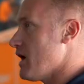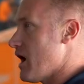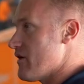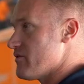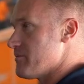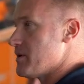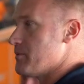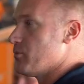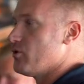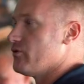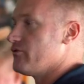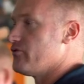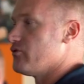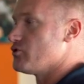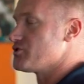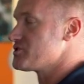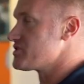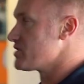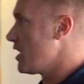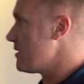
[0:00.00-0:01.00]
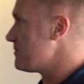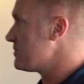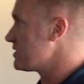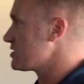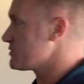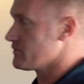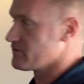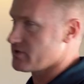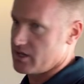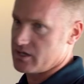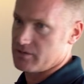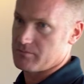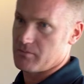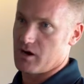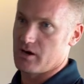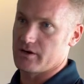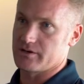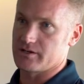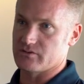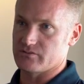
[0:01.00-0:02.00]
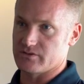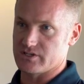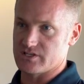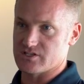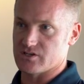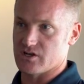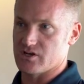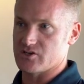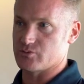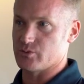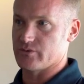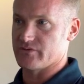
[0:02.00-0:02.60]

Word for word: have a bit more foresight because we've done the market research,